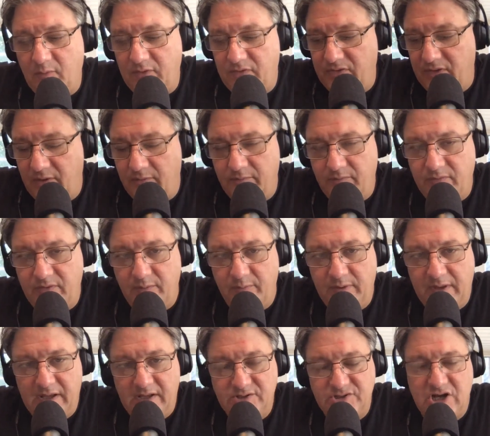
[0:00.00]
with the
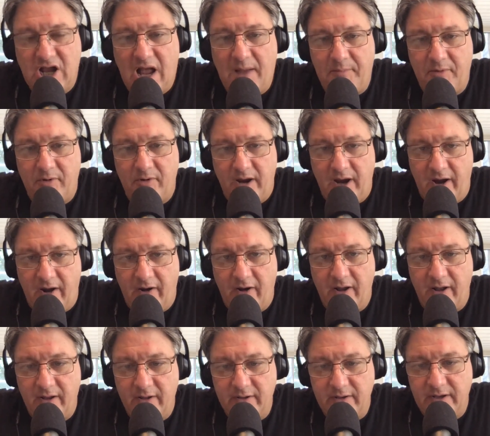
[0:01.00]
big chopper
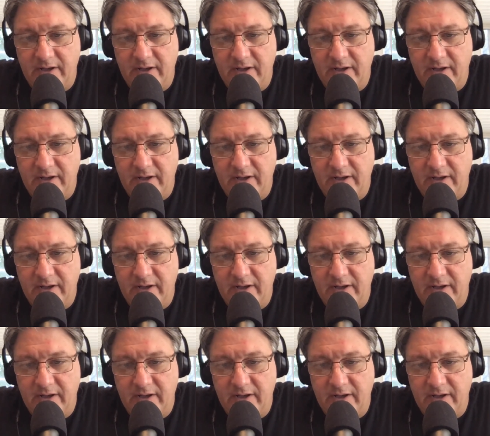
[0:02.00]
era,